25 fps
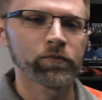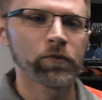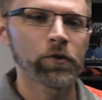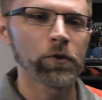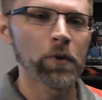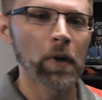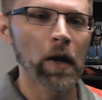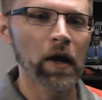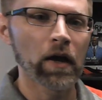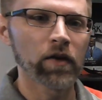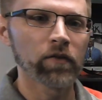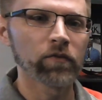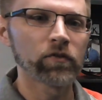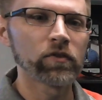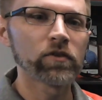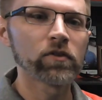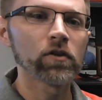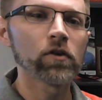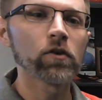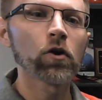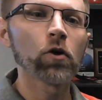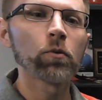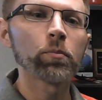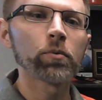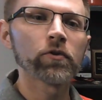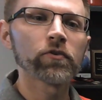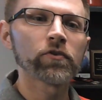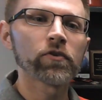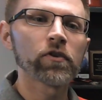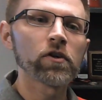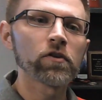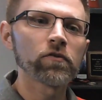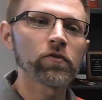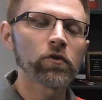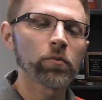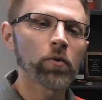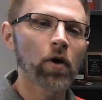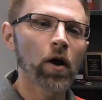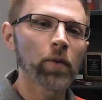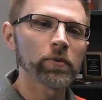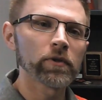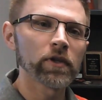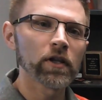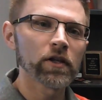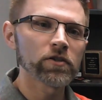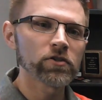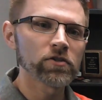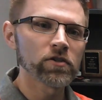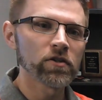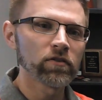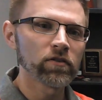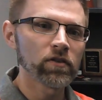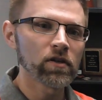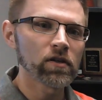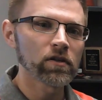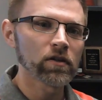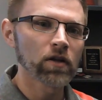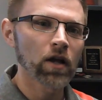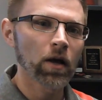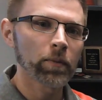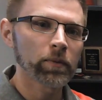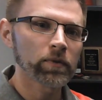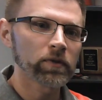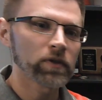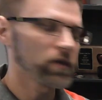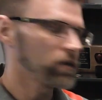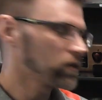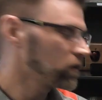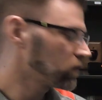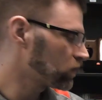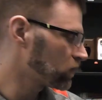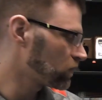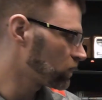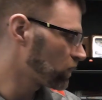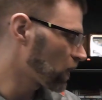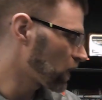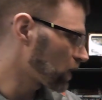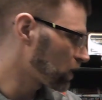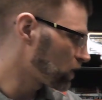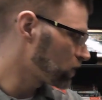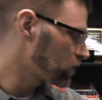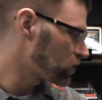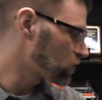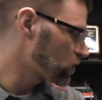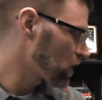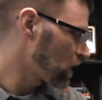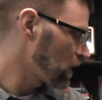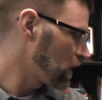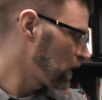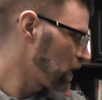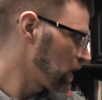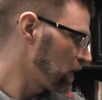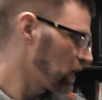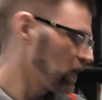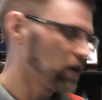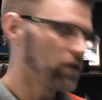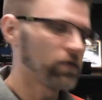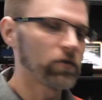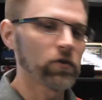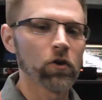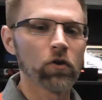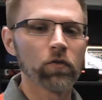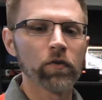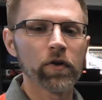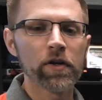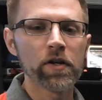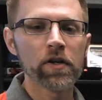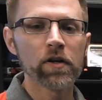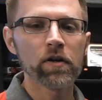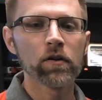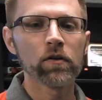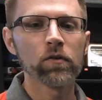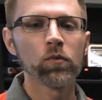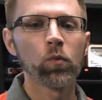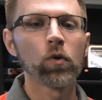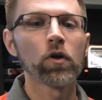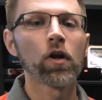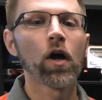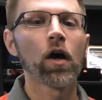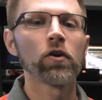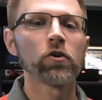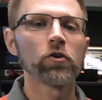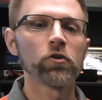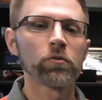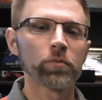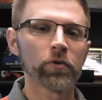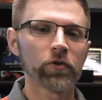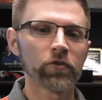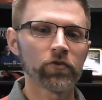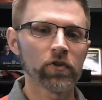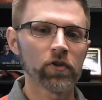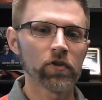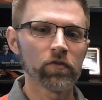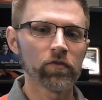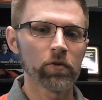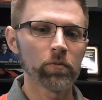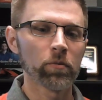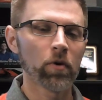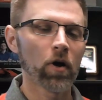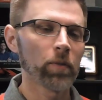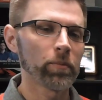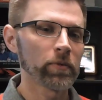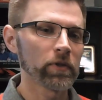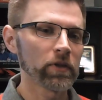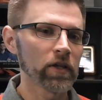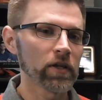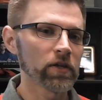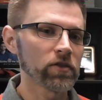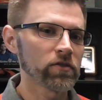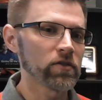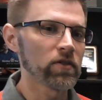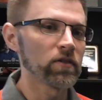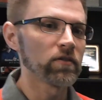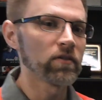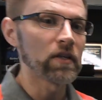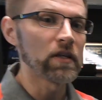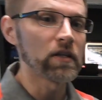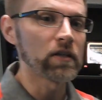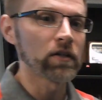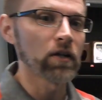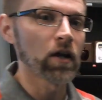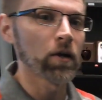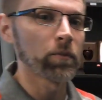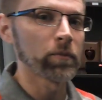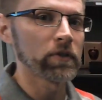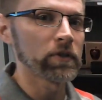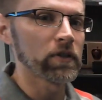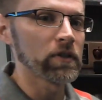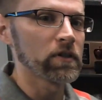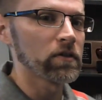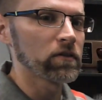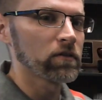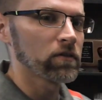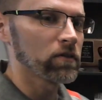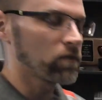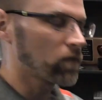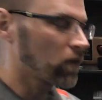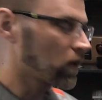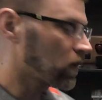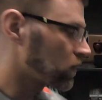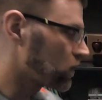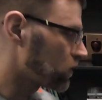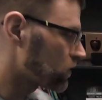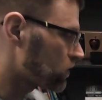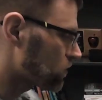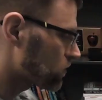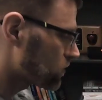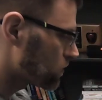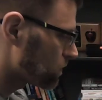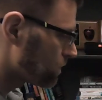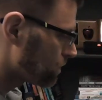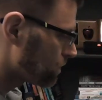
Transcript: you have 0% of your population is economically disadvantaged. If you're over here, 100% of your population is economically disadvantaged.